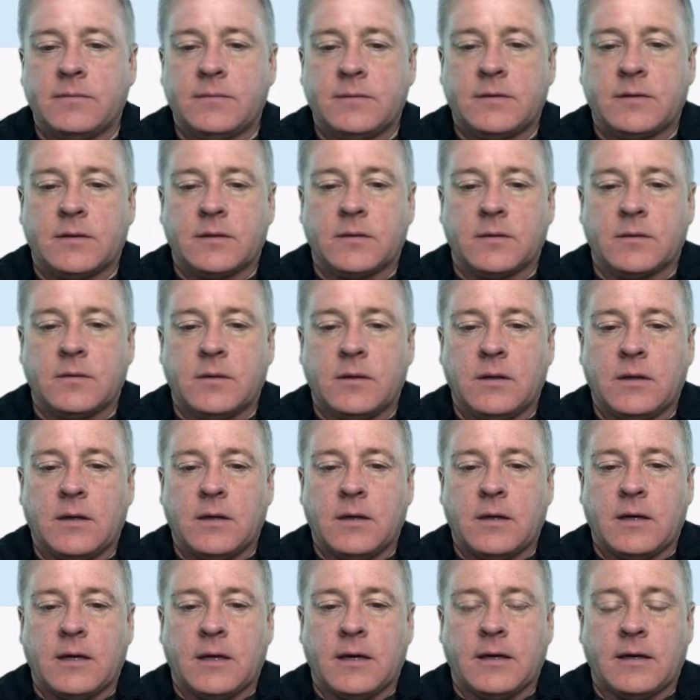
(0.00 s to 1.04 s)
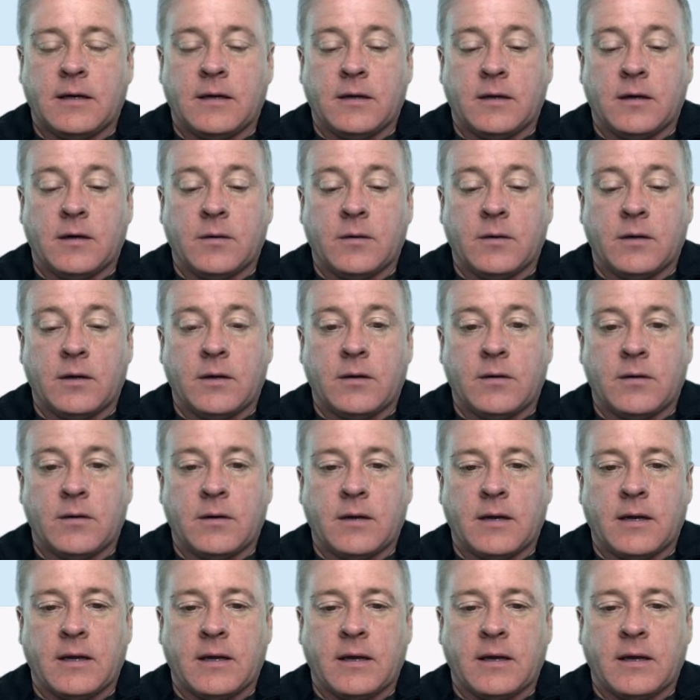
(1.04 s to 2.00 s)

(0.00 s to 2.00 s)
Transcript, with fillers: So I need to go in here and